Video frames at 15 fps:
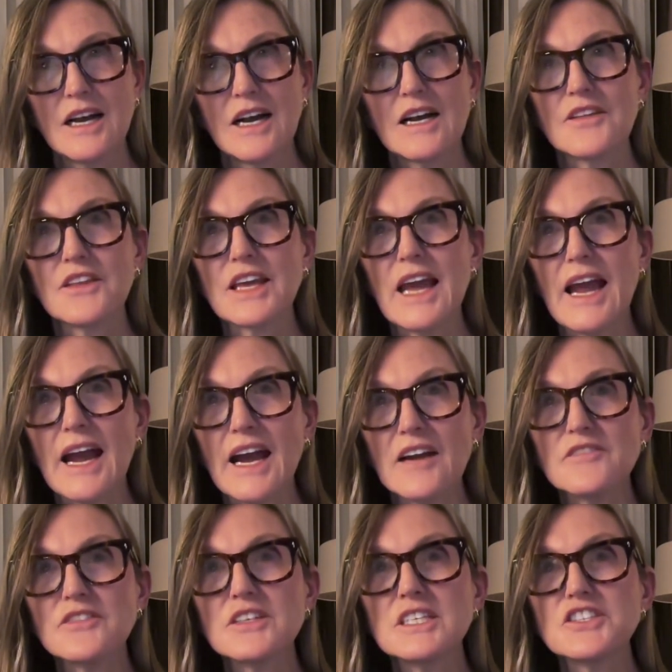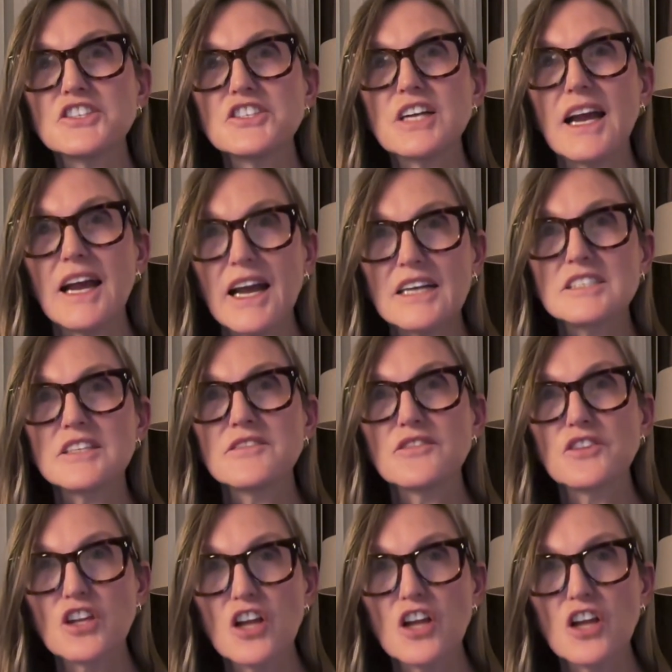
the average active